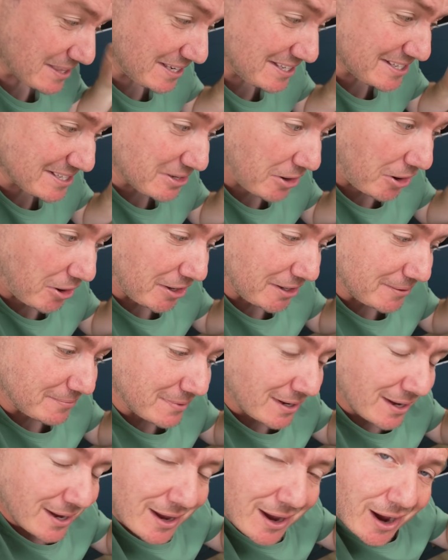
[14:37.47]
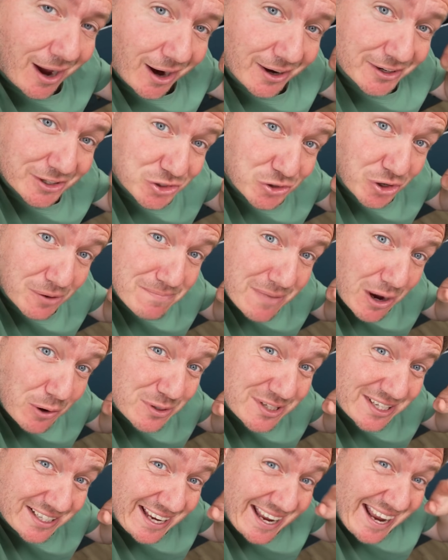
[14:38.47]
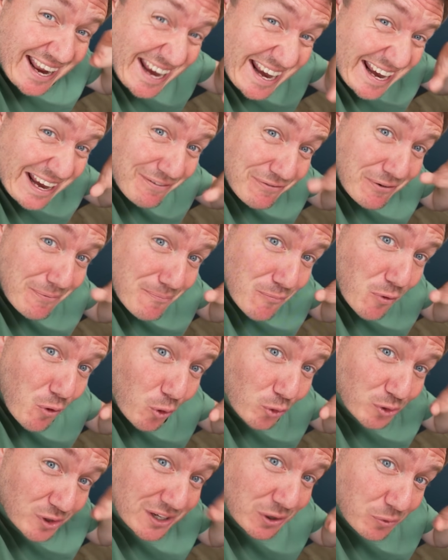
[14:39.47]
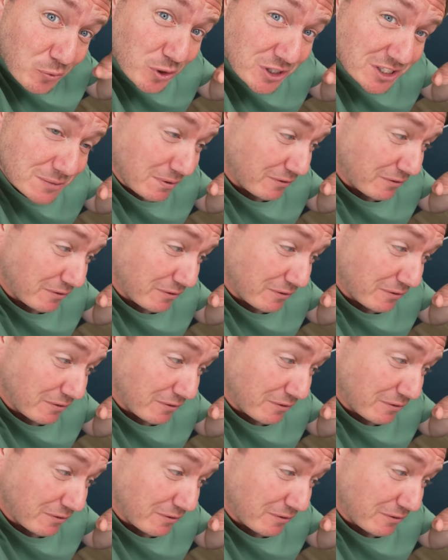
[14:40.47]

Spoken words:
This time, I'm going to try melting it even more than it was